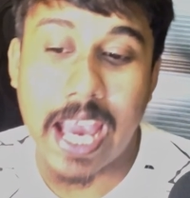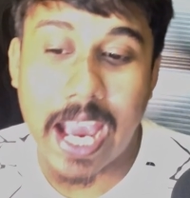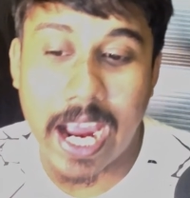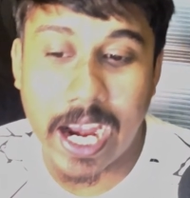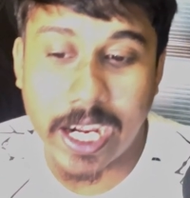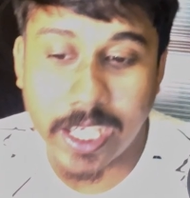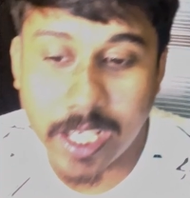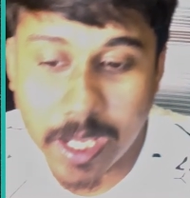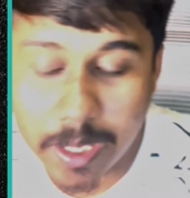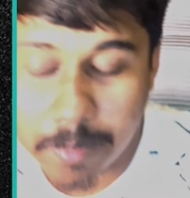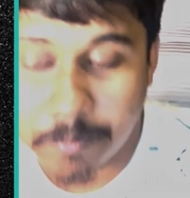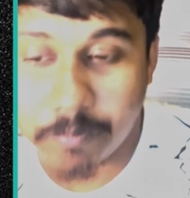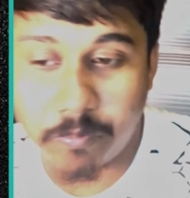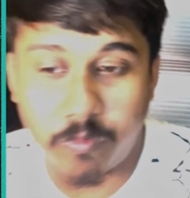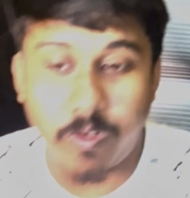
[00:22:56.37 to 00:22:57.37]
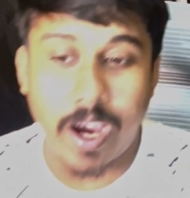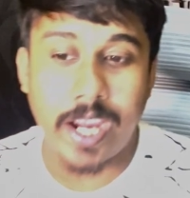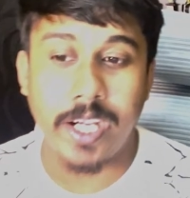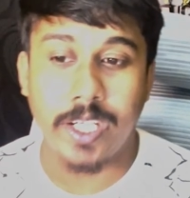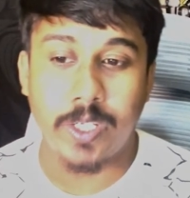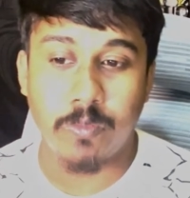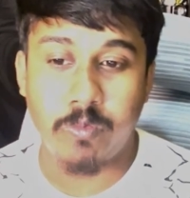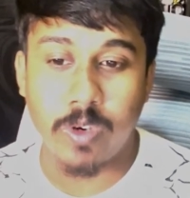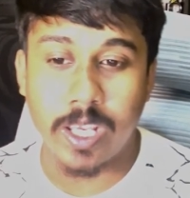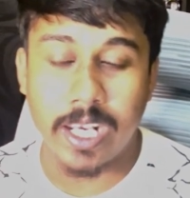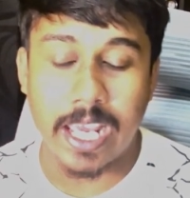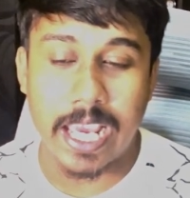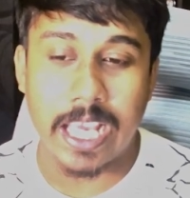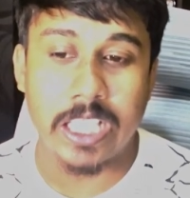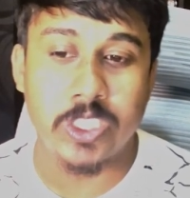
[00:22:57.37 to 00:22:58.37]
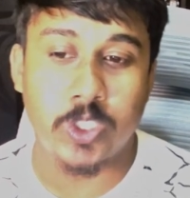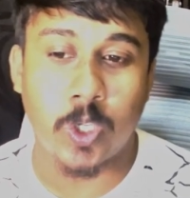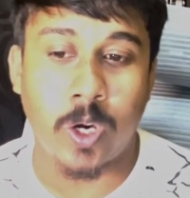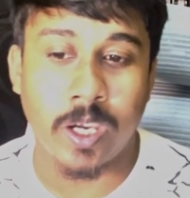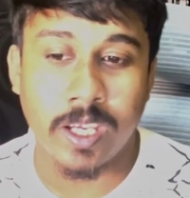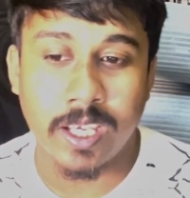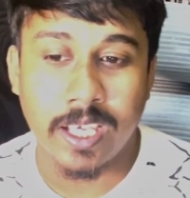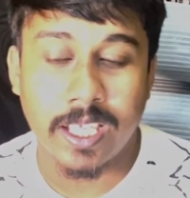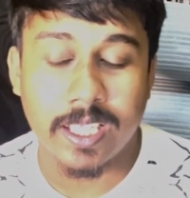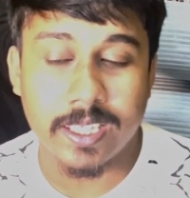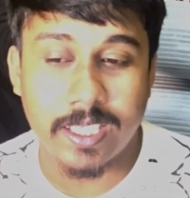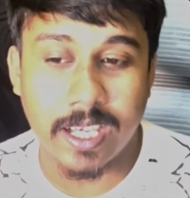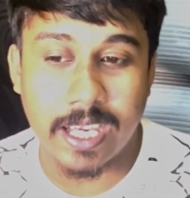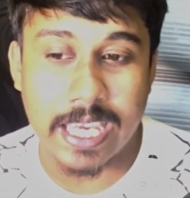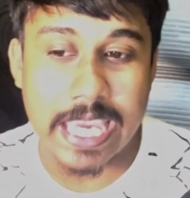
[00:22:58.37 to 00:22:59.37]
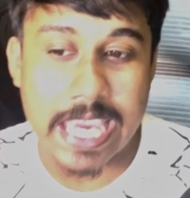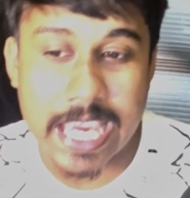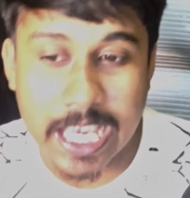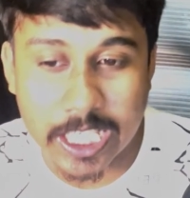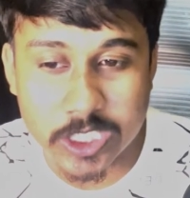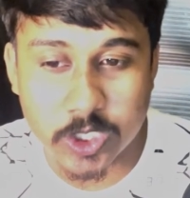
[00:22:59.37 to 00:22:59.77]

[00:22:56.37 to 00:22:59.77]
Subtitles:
and white will enjoy the edge